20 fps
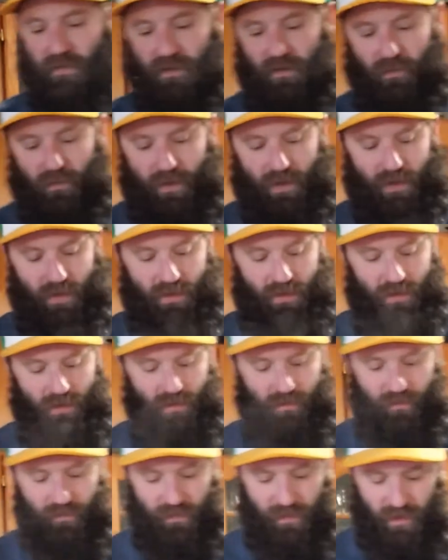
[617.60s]
thing we're gonna
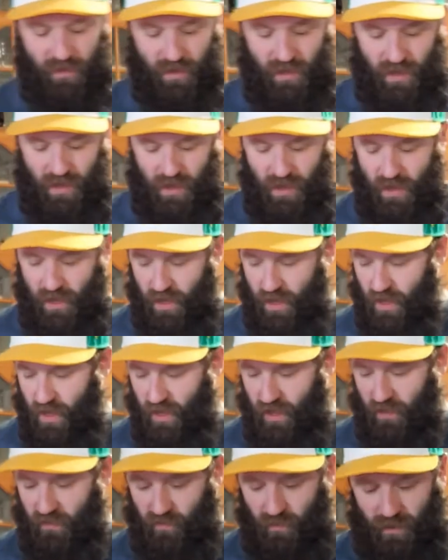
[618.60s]
do
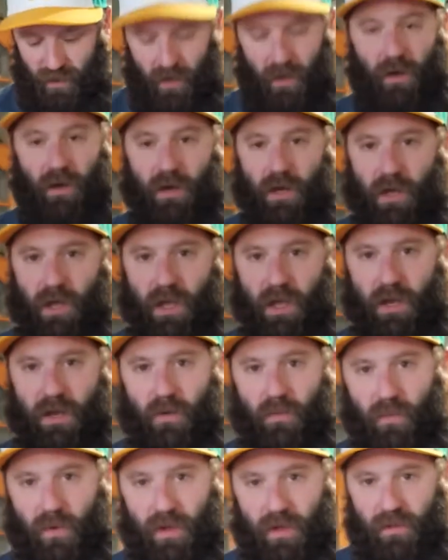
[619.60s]
is we are gonna hit
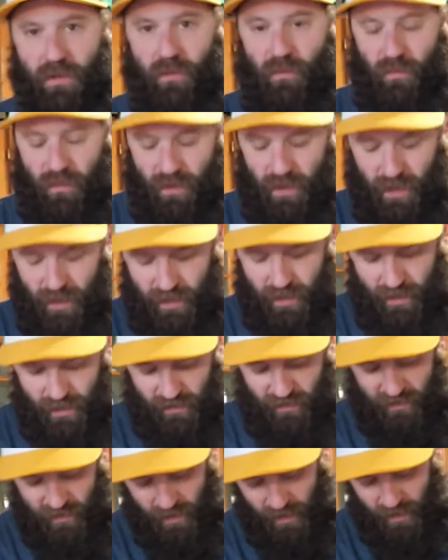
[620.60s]
it with what I did
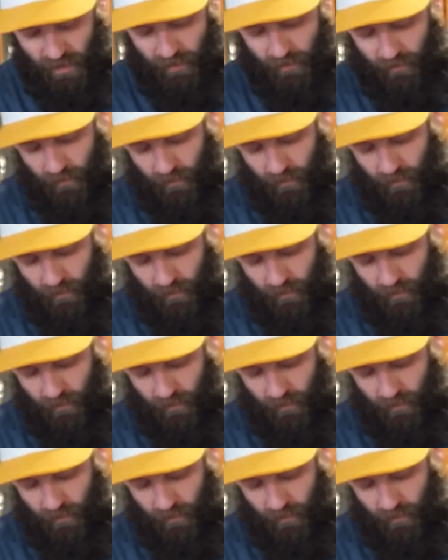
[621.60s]
is I